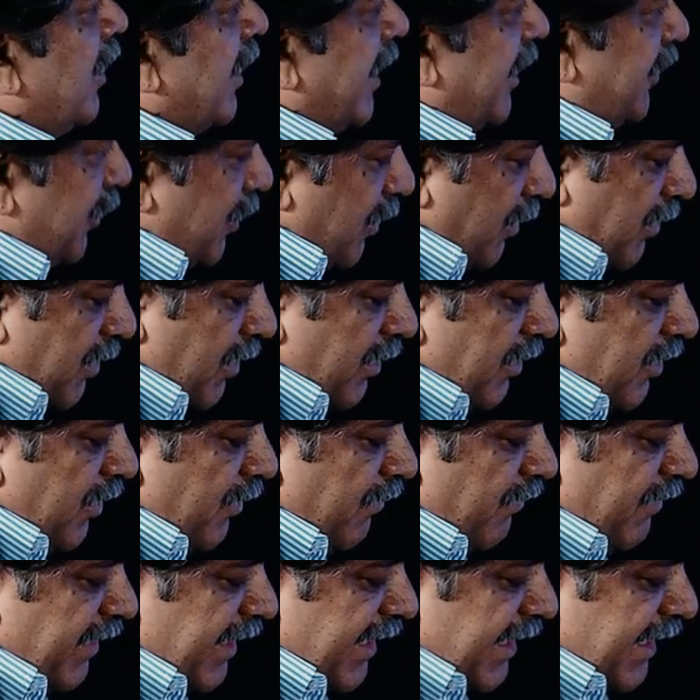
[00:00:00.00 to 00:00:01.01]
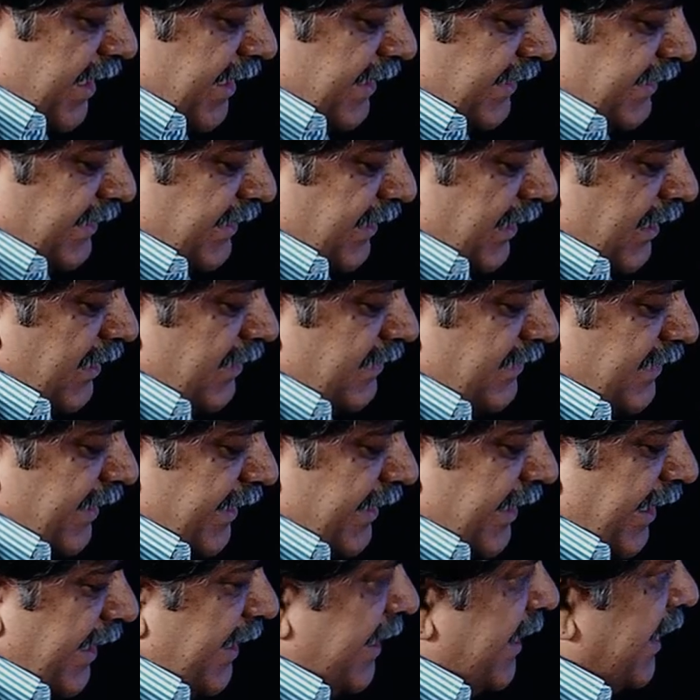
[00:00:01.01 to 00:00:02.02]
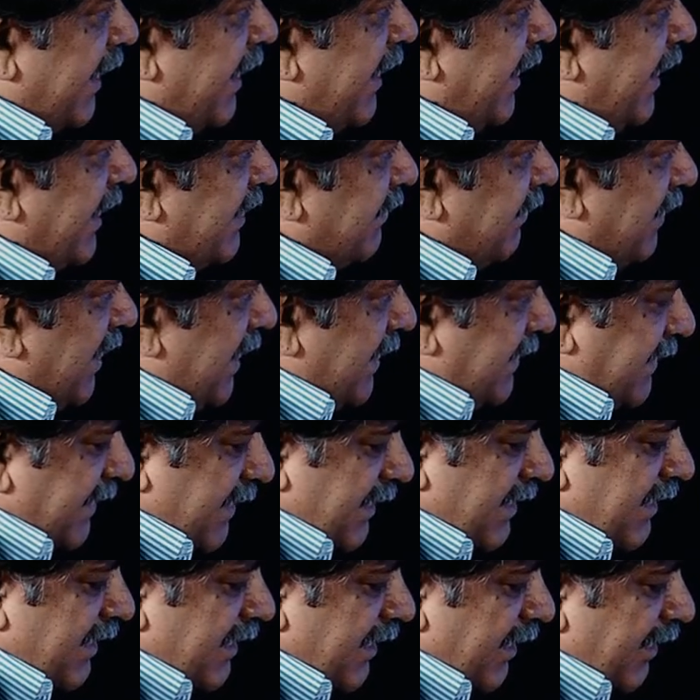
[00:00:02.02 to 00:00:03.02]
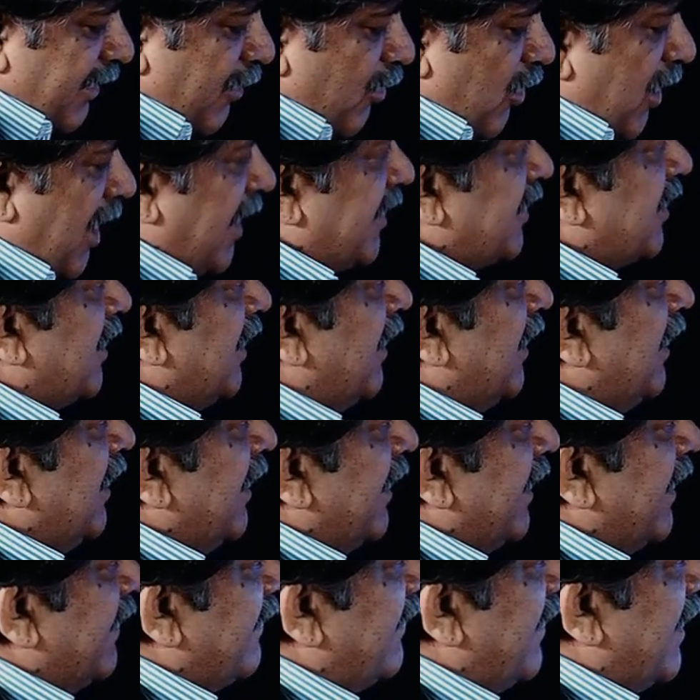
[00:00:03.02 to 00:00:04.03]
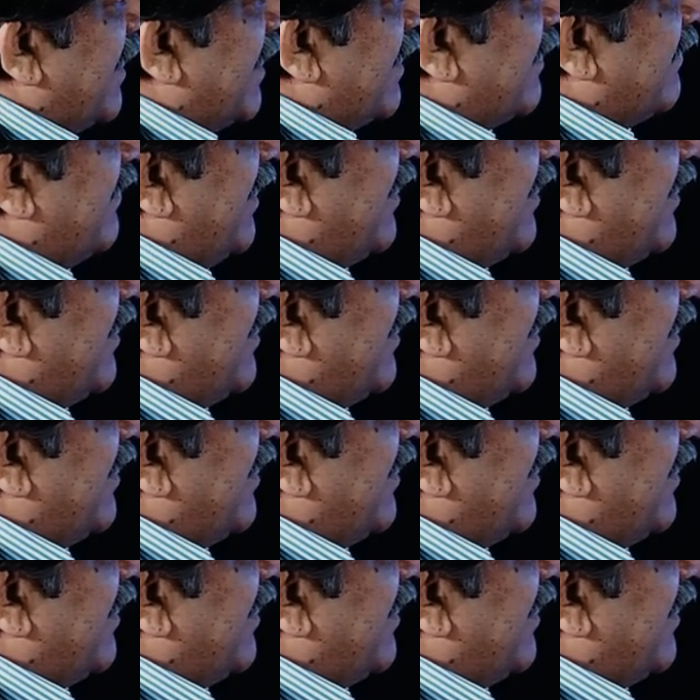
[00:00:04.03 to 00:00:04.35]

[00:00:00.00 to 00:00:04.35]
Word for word: restore various psychiatric as well as the, the neurological disorders